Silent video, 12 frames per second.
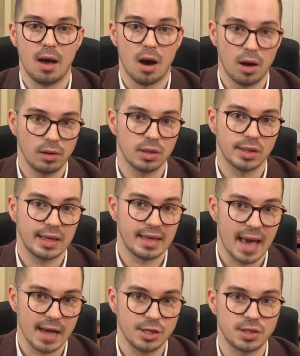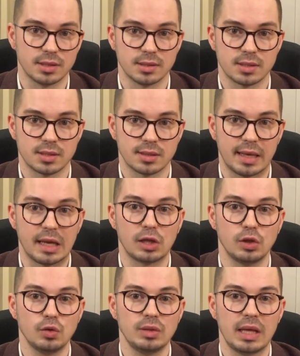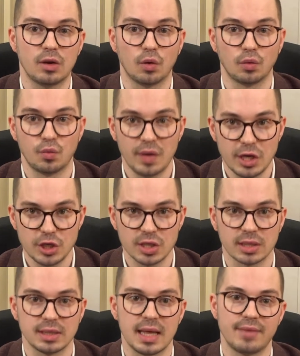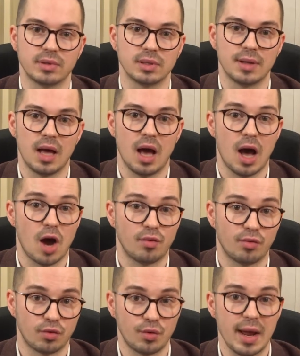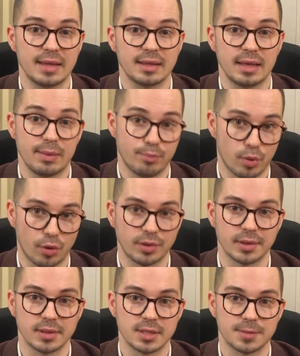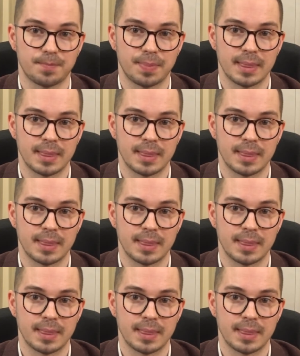Ongoing actions, including on the regional level, are of great importance.